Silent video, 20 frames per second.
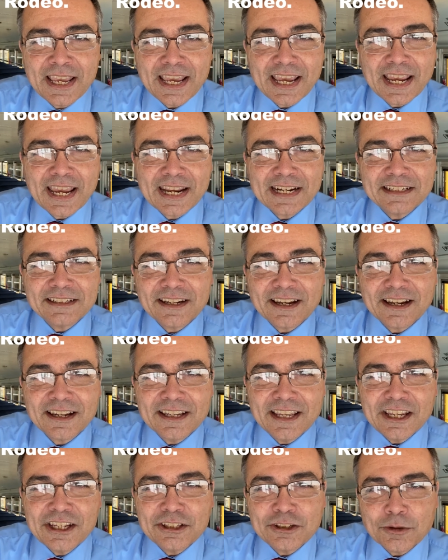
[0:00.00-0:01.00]
and uh,
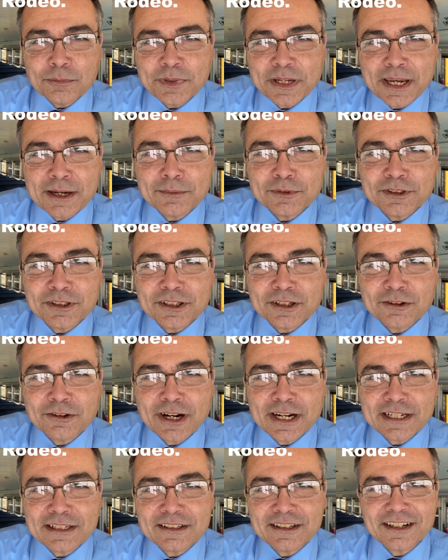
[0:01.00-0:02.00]
you'll be able to
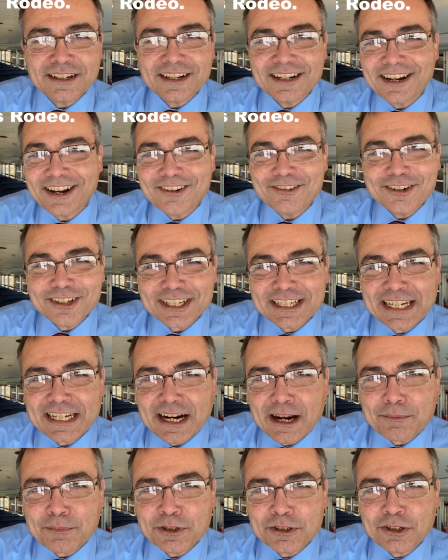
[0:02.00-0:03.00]
create a really neat
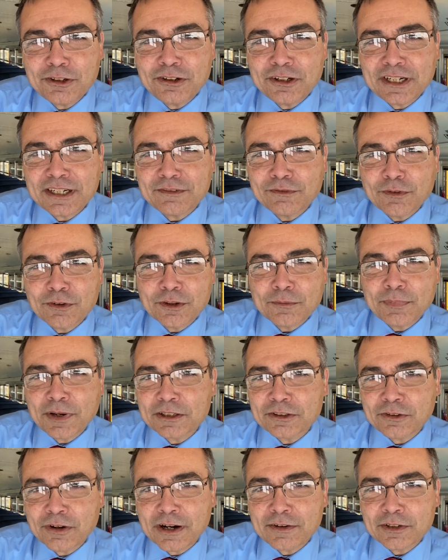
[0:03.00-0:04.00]
opportunity for the
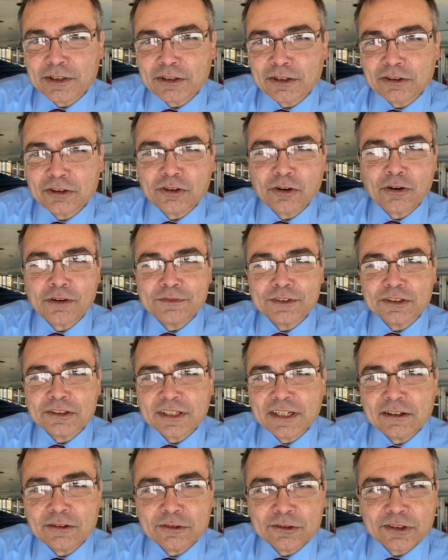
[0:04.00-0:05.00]
bus drivers to show off the
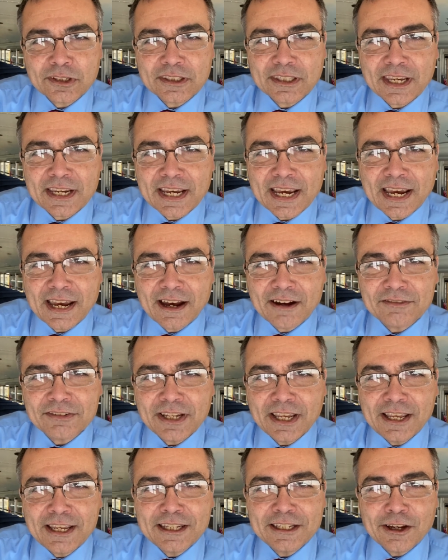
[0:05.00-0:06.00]
skills that they have.
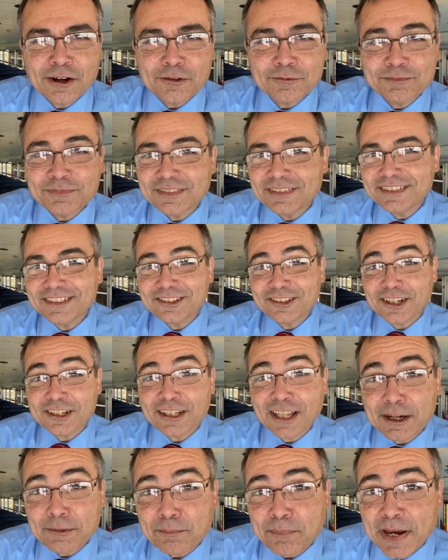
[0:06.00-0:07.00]
You know, there's
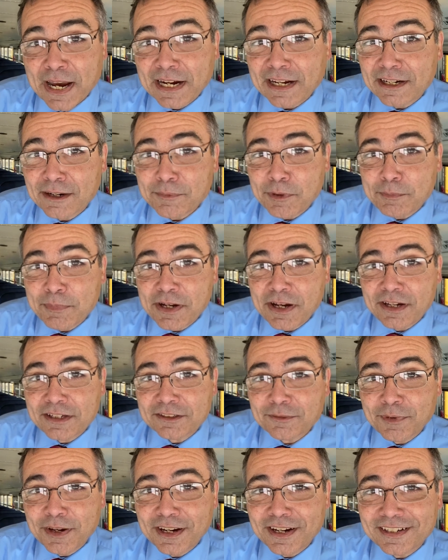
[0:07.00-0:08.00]
nothing like backing up a
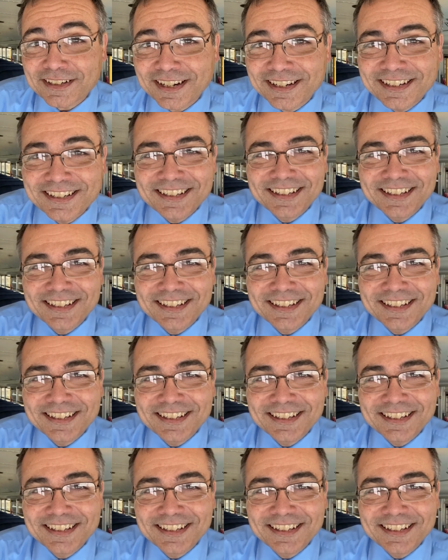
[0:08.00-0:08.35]
bus, man.